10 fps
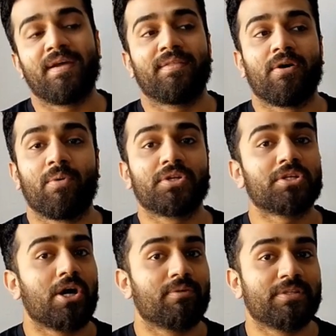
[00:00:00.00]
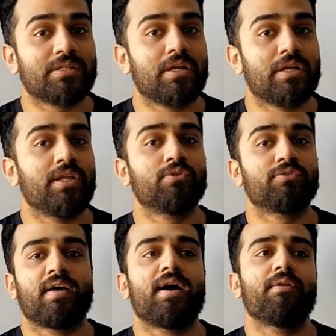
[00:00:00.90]
Now, what documents did I use
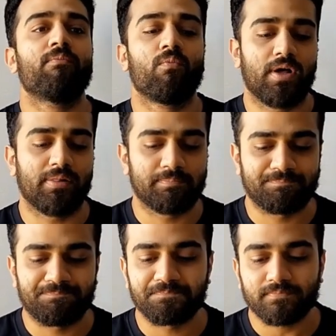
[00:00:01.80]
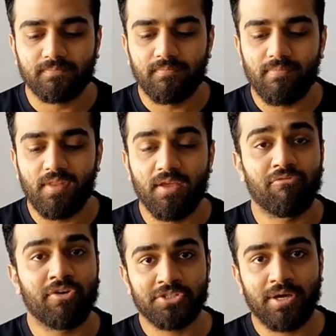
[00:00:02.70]
for that? Well,
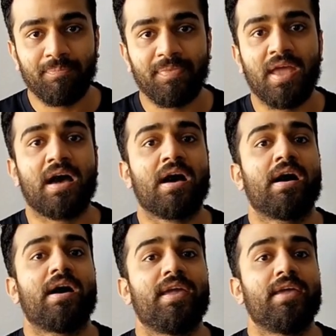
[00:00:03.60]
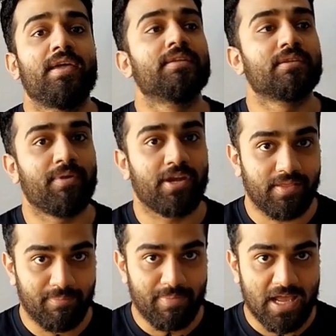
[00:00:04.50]
first up, I submitted
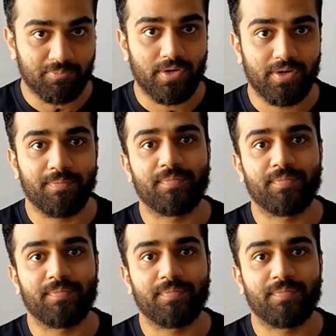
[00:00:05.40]
their passport.